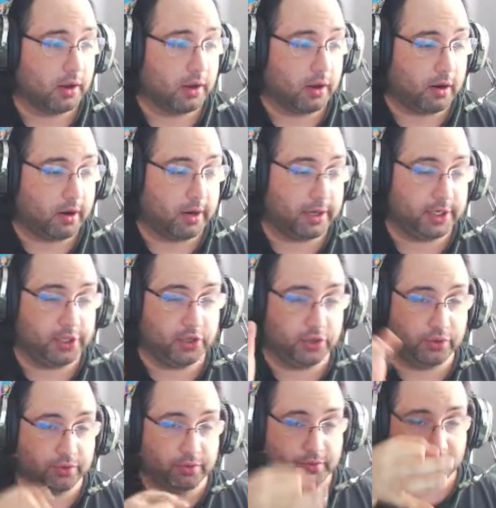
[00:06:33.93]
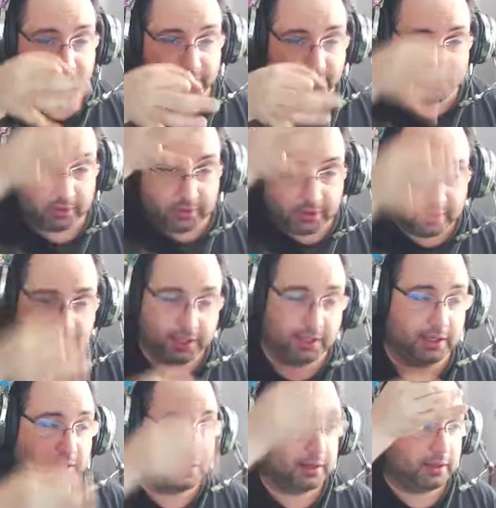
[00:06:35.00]
onto
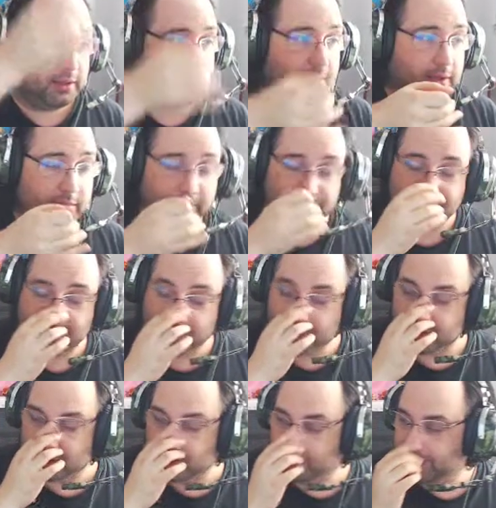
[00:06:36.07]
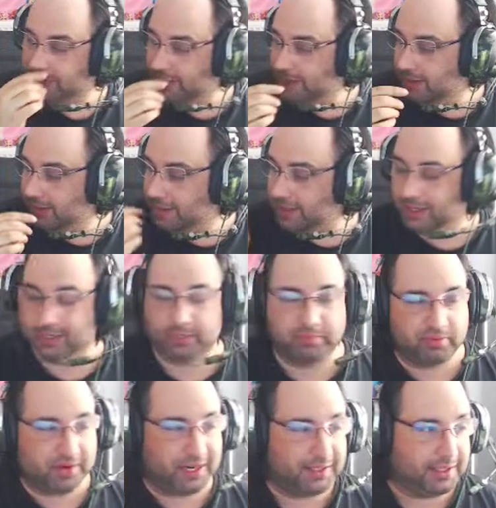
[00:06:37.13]
the pillar a bit, and it's
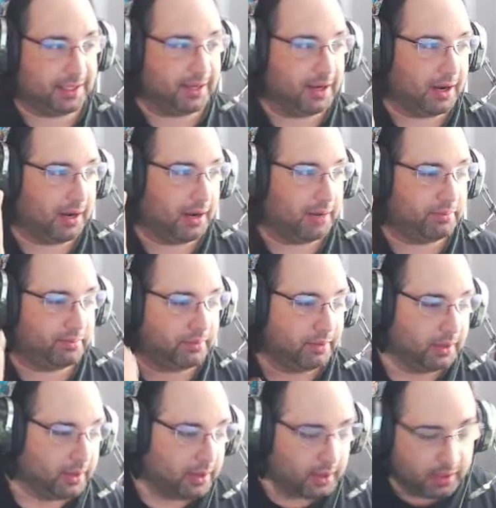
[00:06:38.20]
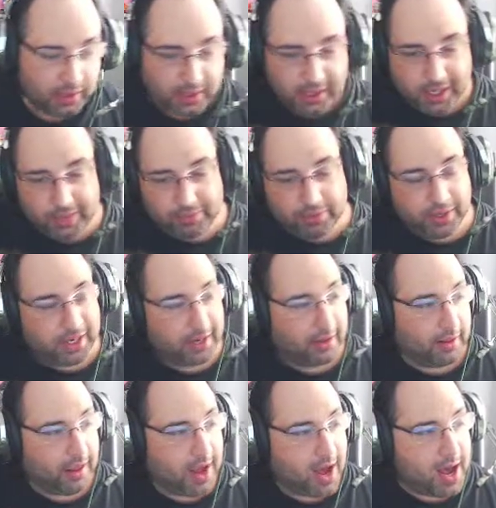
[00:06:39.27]
pressing up and putting a
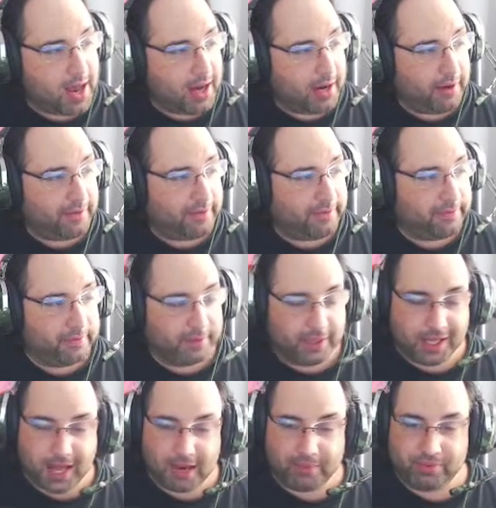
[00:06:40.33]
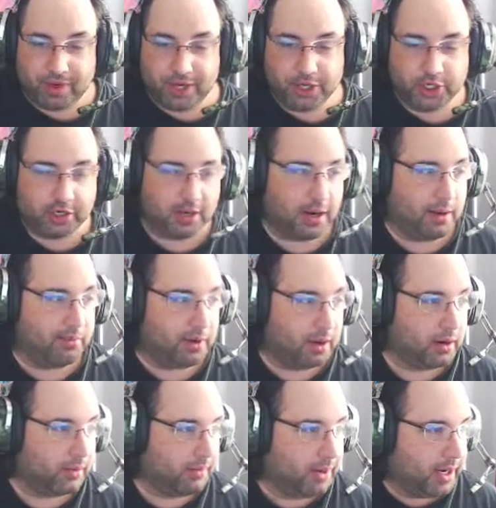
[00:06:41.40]
lot of pressure up
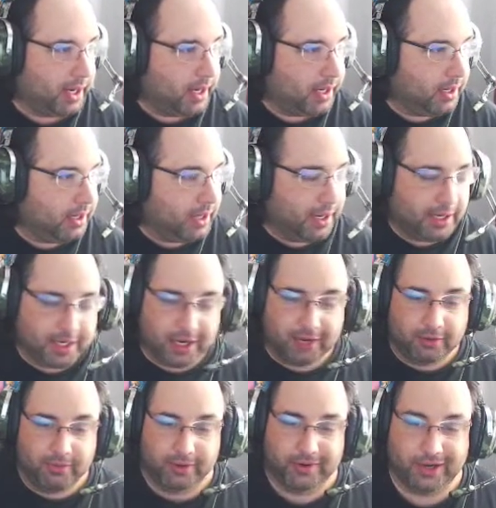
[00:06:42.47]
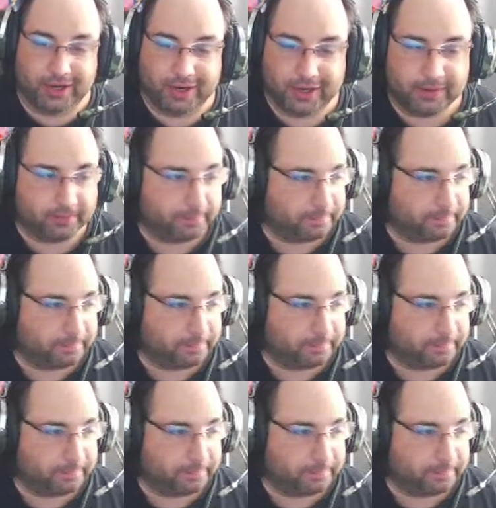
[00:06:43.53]
on my like tailbone area.